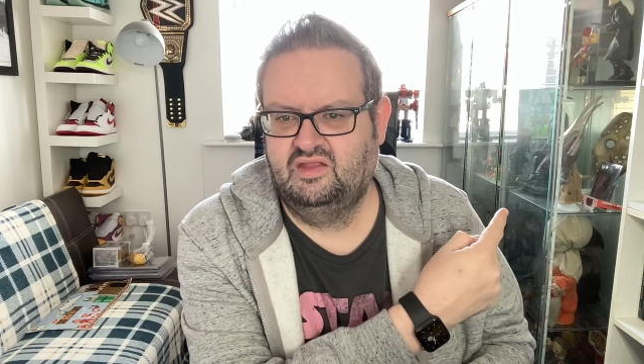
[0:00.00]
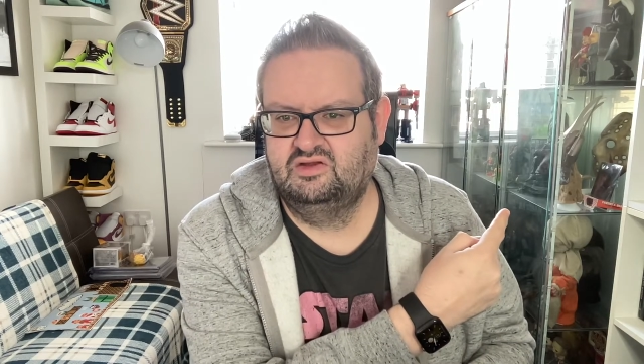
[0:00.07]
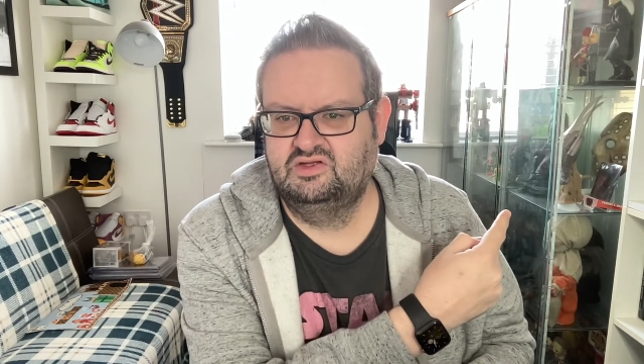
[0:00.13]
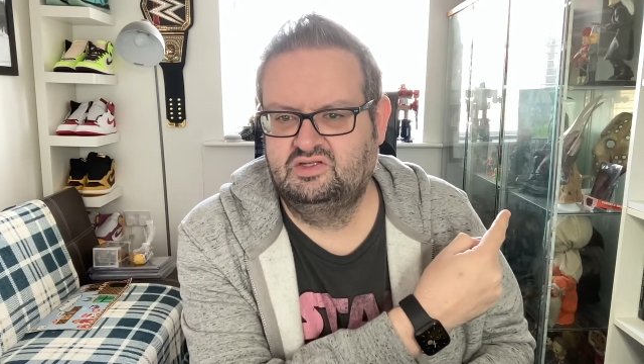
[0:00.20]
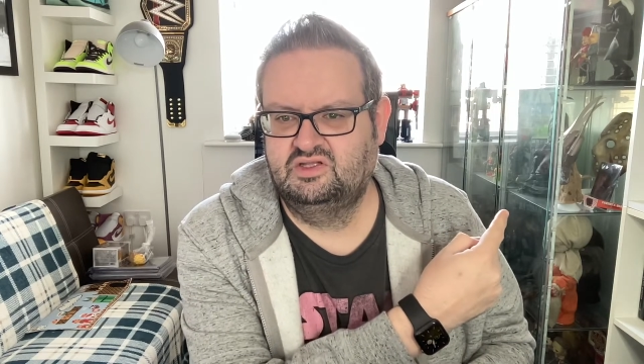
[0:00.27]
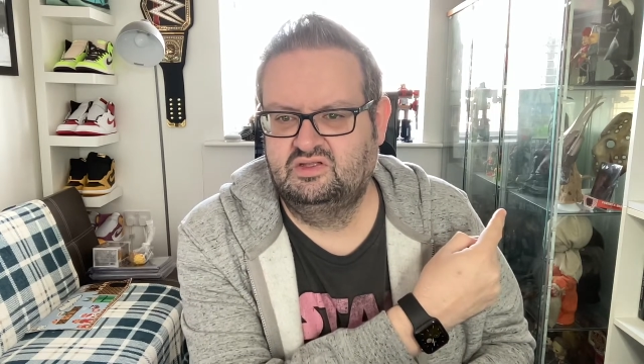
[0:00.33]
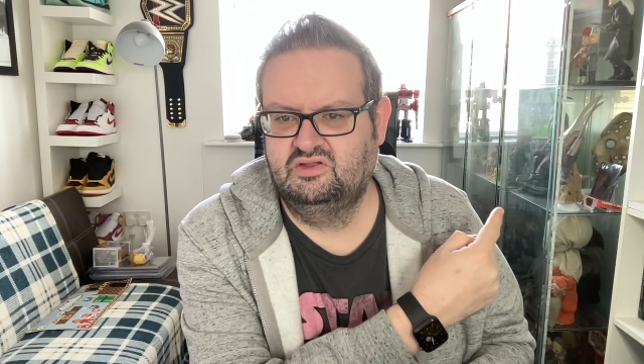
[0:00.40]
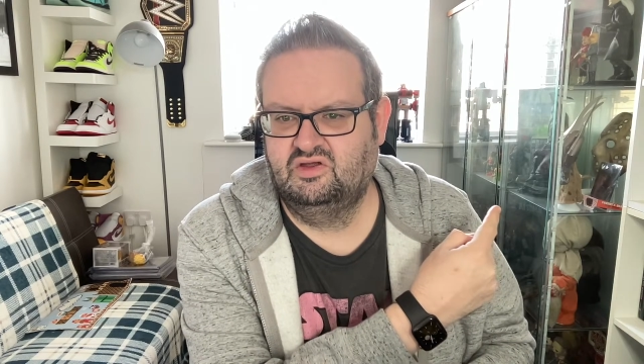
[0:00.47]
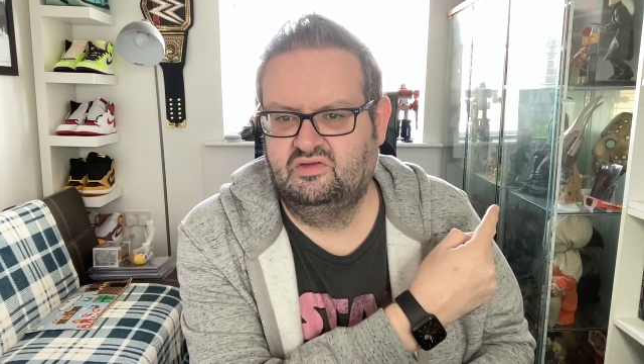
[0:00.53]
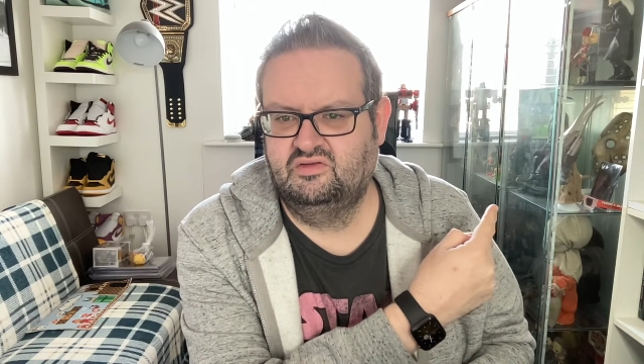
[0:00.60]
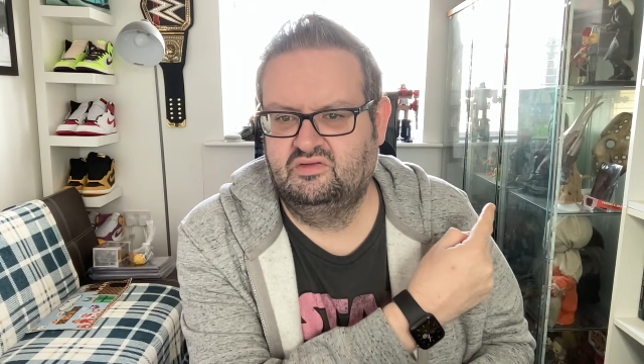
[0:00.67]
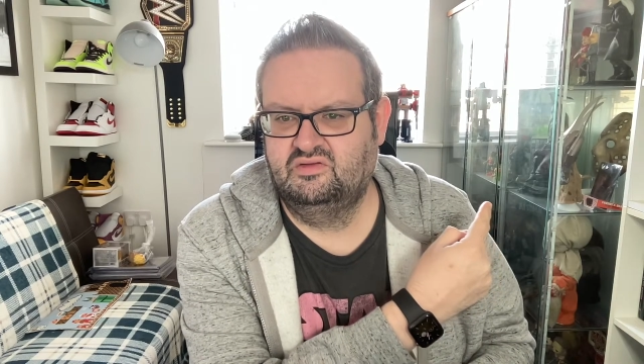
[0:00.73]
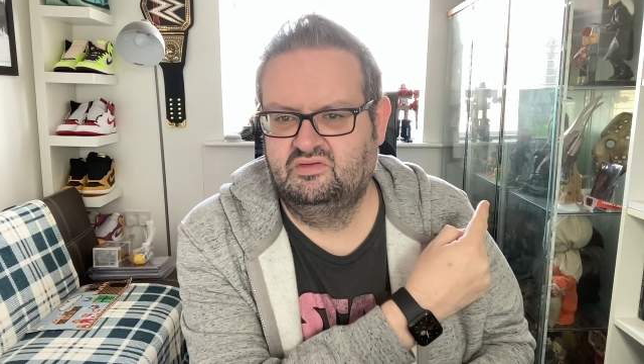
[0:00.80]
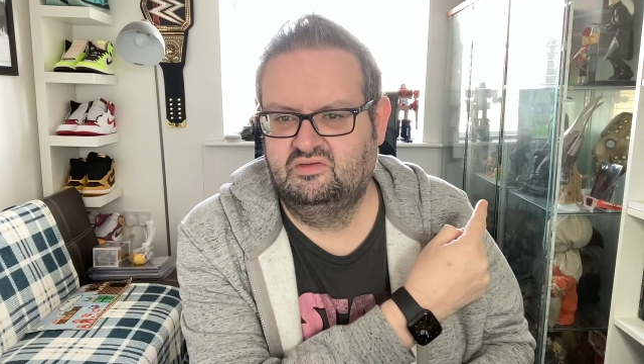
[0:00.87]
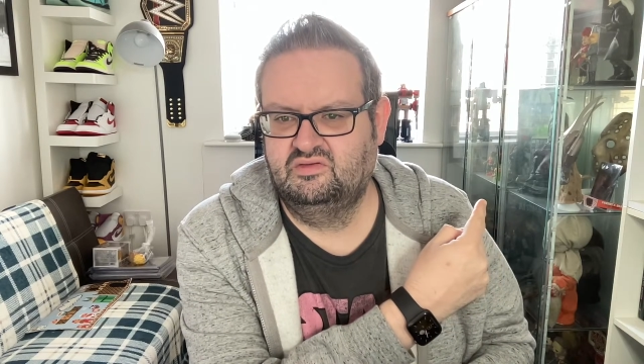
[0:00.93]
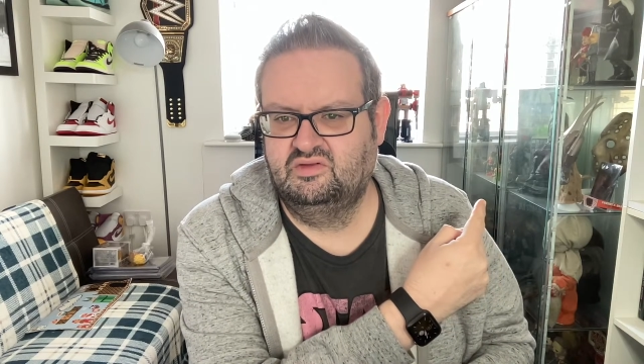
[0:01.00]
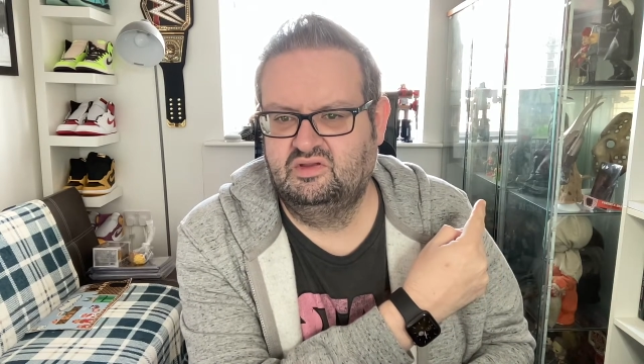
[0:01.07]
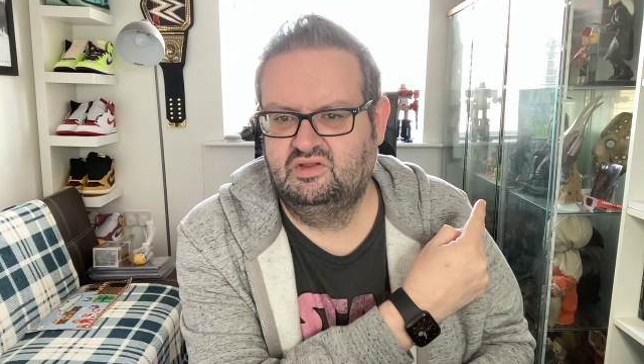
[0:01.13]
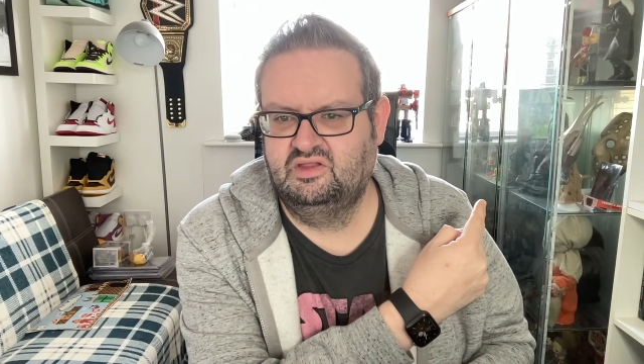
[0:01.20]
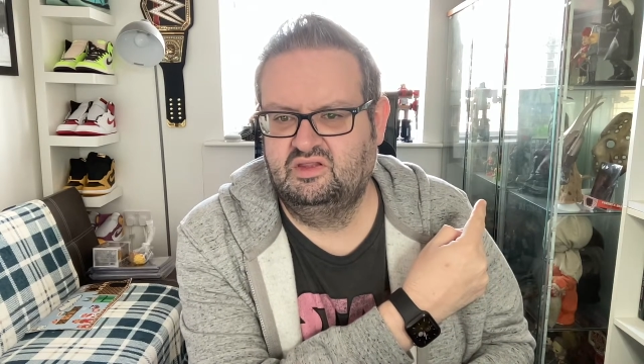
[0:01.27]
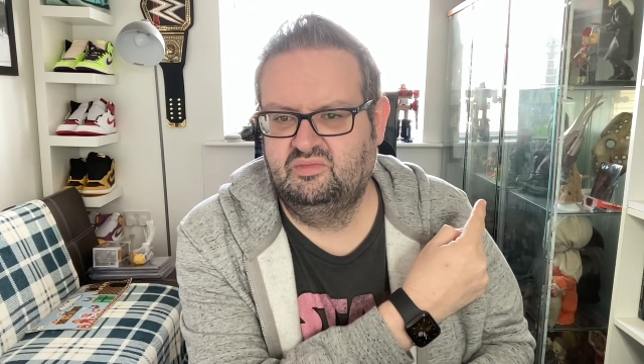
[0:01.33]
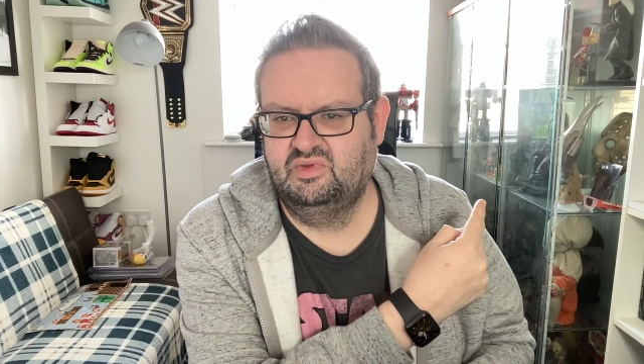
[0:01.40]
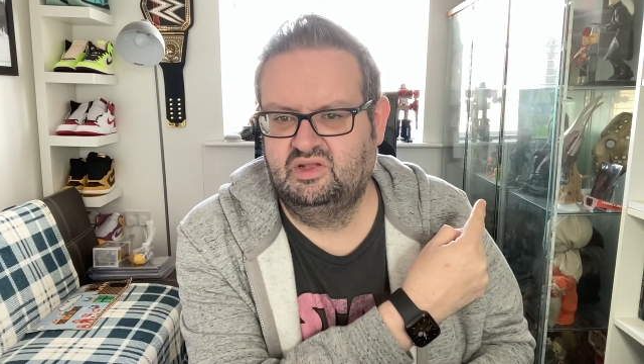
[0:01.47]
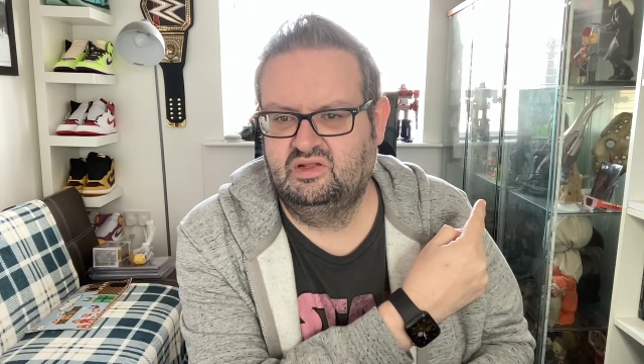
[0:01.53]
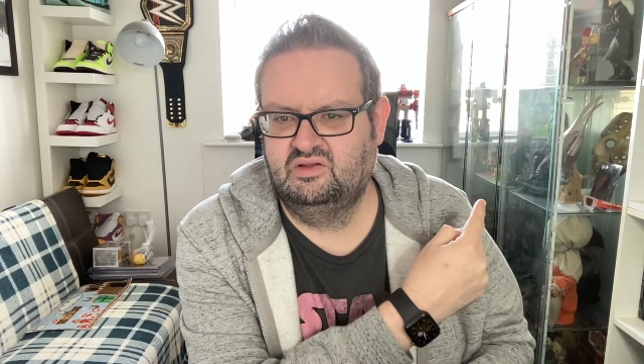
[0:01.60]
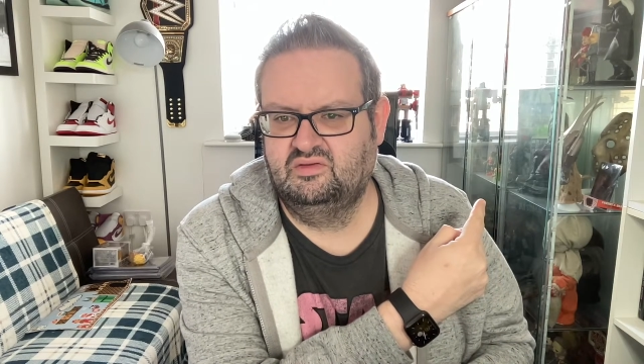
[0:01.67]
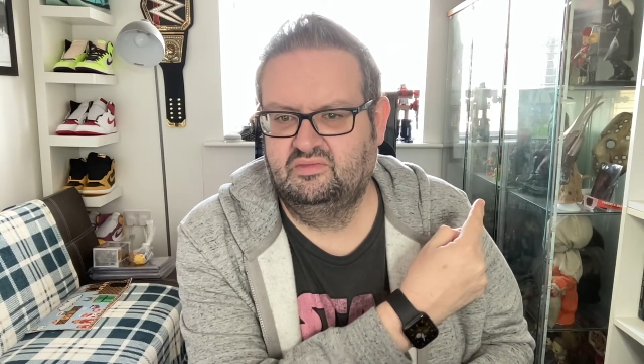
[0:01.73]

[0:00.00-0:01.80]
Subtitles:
just not in the middle,